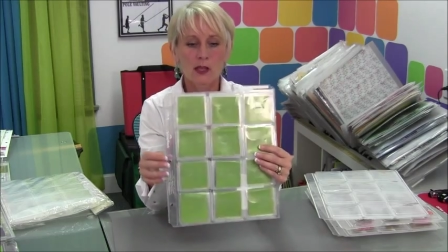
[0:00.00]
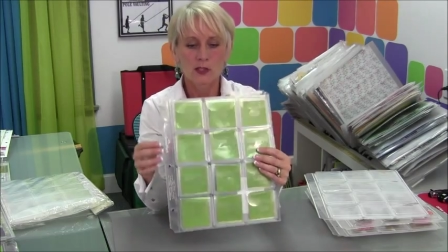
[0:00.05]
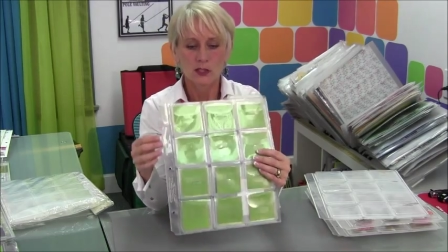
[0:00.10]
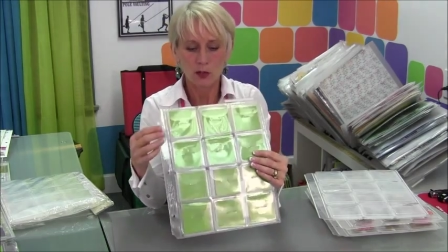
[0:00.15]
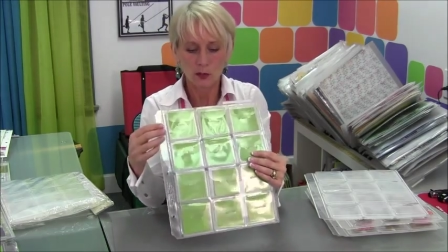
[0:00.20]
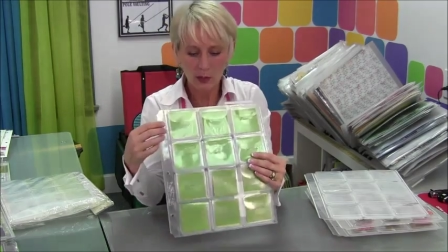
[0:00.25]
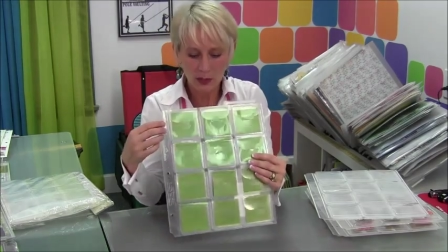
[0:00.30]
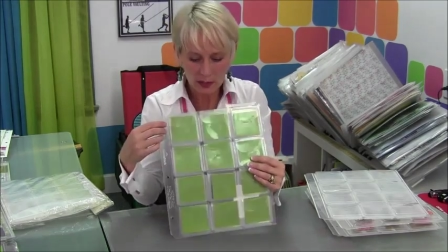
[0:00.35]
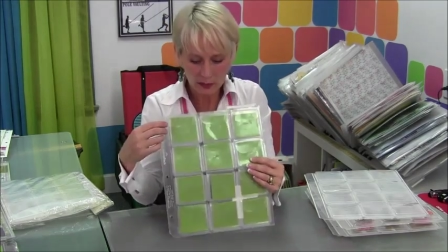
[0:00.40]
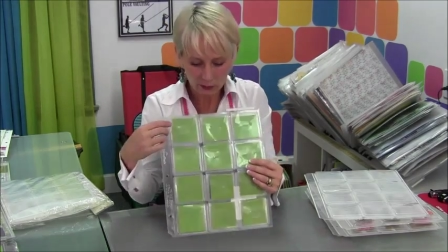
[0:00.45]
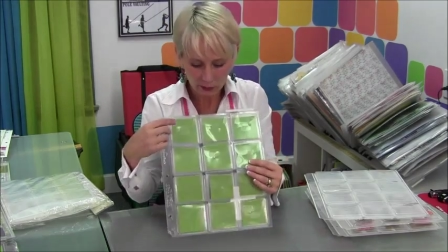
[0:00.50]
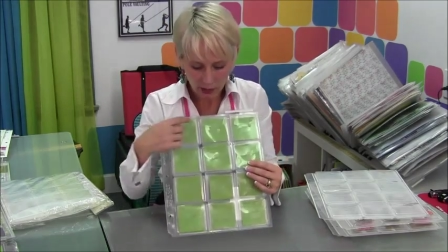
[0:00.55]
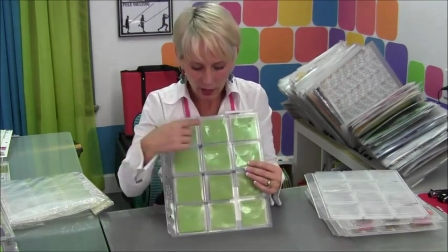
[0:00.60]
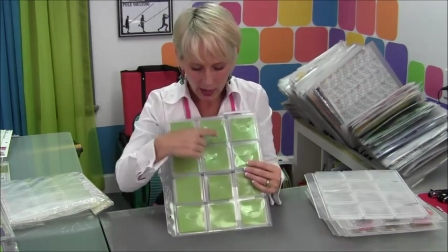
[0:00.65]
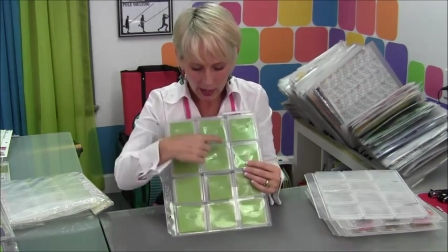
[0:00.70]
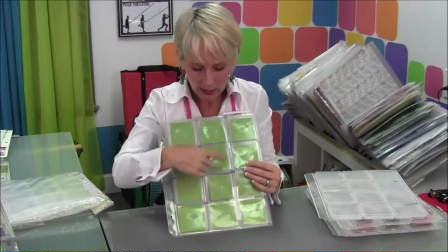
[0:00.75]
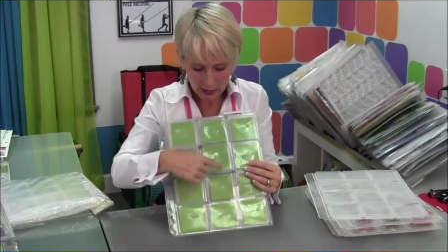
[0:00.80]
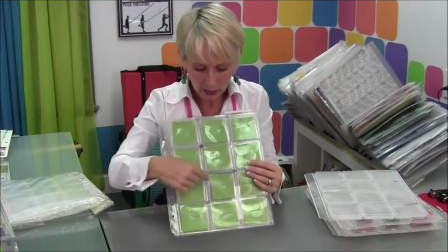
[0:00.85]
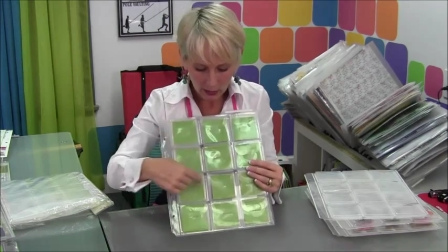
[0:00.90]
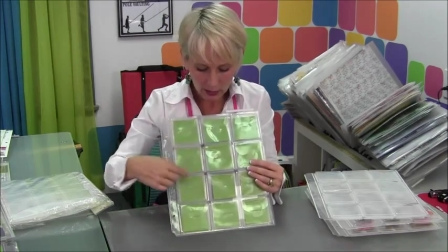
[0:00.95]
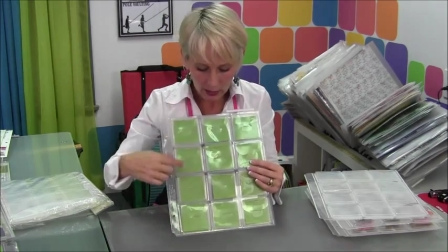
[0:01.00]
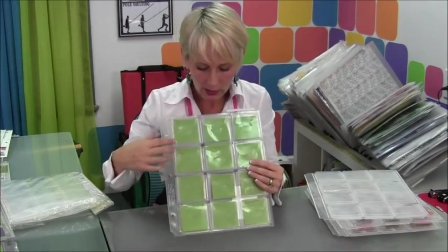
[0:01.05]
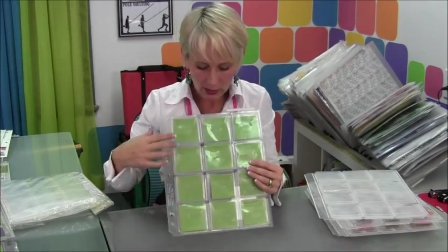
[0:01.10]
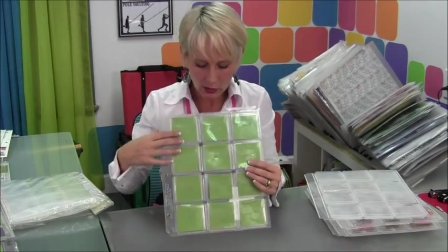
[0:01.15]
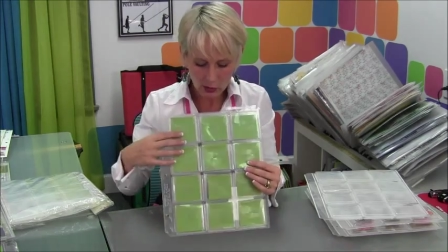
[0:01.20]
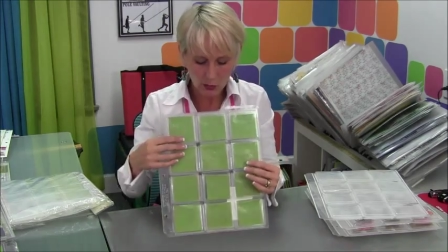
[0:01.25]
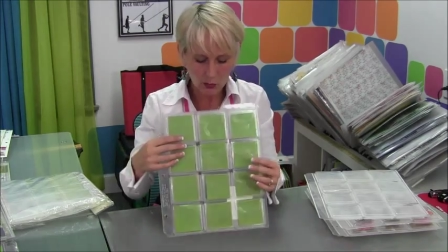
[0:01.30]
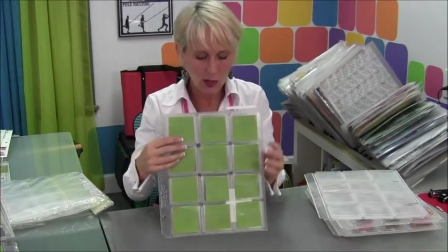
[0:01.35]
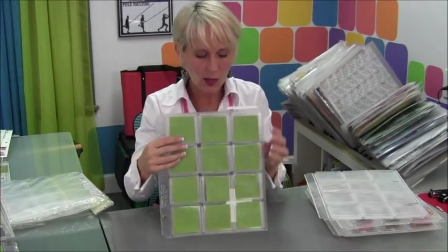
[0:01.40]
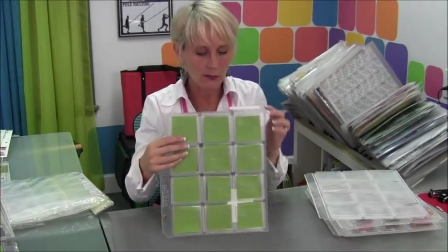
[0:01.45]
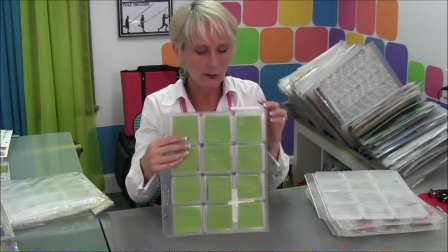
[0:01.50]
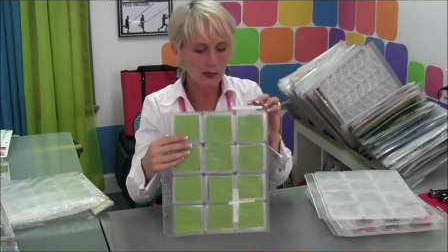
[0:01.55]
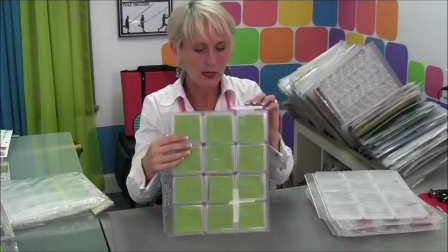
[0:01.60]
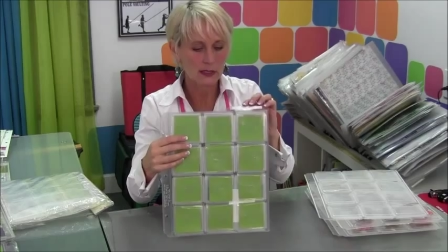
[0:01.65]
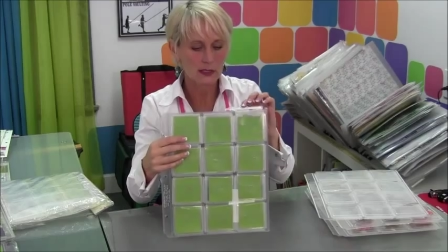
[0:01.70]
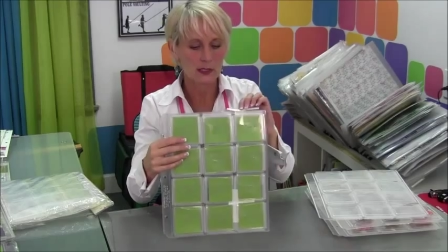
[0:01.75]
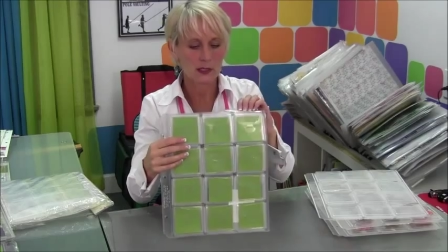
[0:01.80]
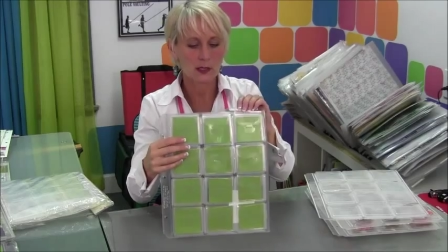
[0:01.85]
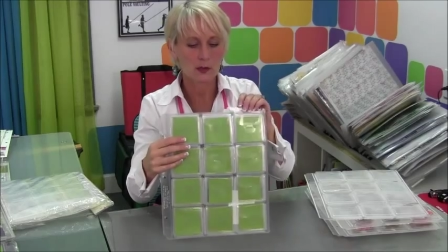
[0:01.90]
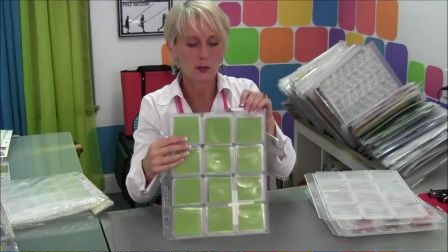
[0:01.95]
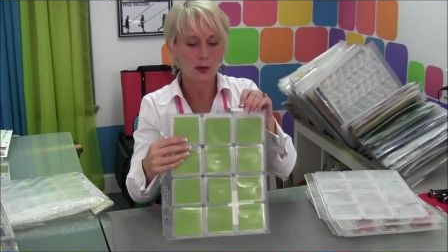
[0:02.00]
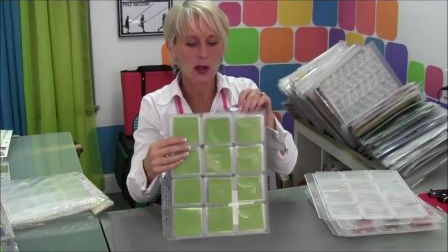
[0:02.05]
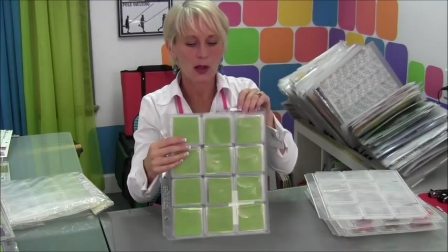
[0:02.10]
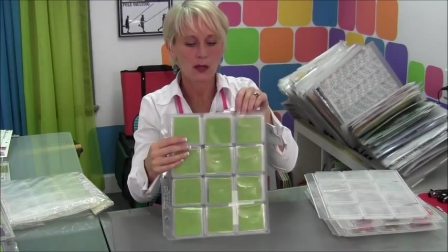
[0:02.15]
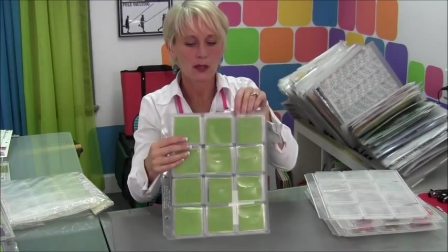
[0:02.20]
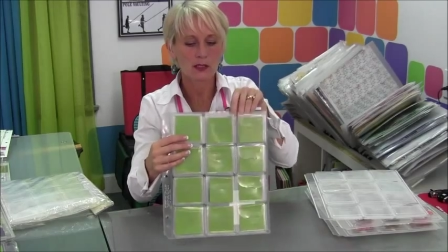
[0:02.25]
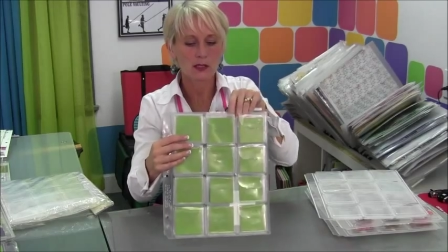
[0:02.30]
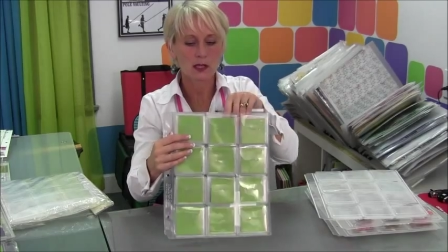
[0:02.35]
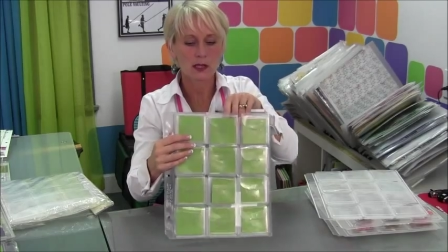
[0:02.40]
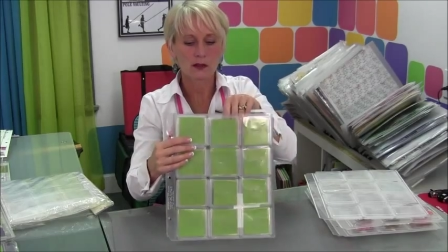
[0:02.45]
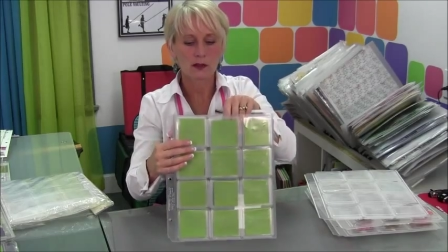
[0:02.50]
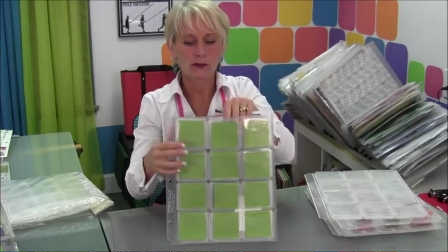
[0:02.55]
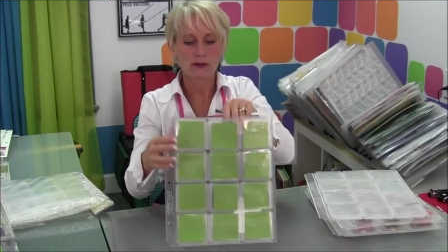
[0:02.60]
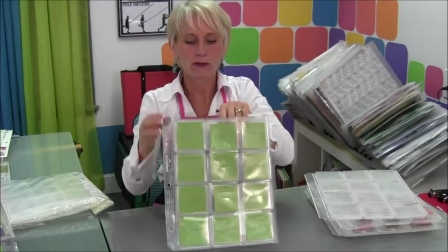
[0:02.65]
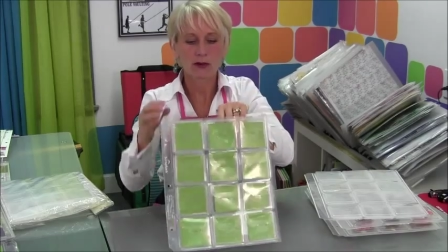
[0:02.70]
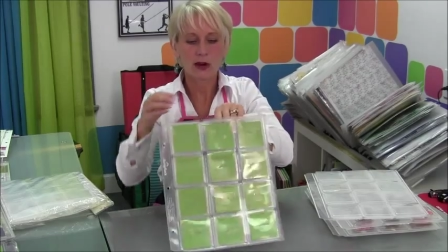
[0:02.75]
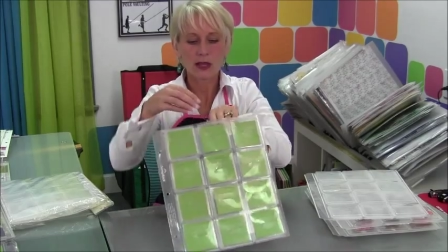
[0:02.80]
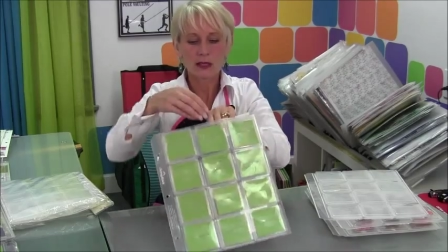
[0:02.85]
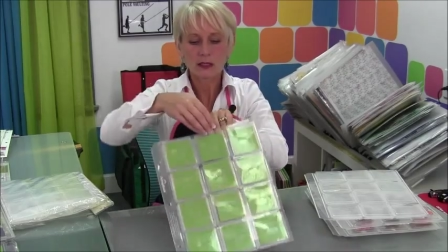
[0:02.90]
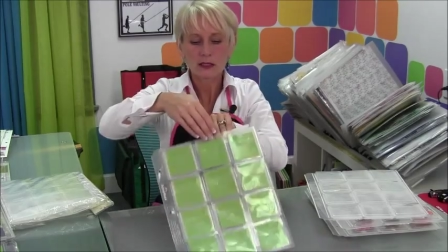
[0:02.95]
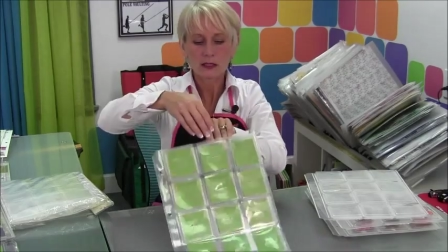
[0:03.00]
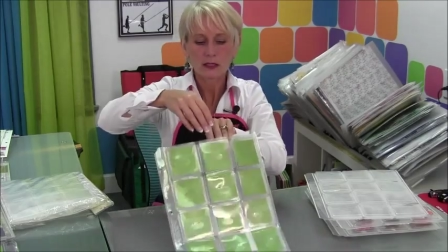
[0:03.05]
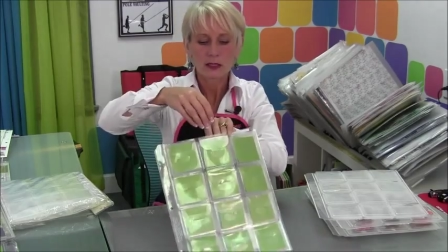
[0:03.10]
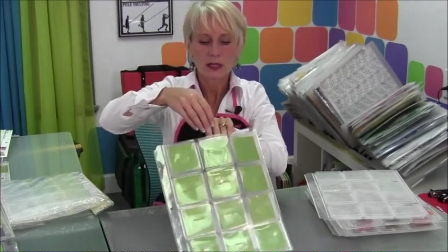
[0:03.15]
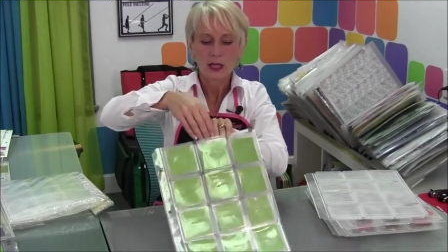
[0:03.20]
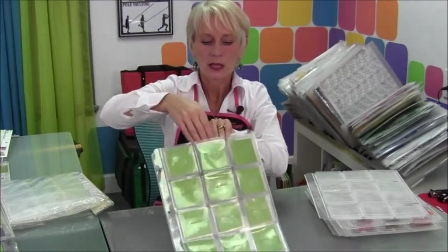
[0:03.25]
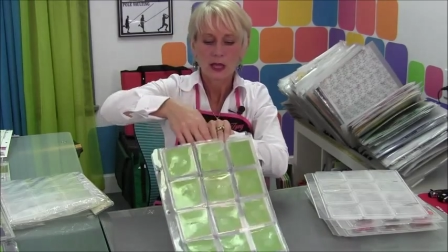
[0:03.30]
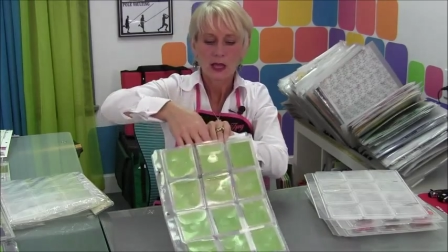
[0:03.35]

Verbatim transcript: So what you've got here is 12 gusseted pockets on the front,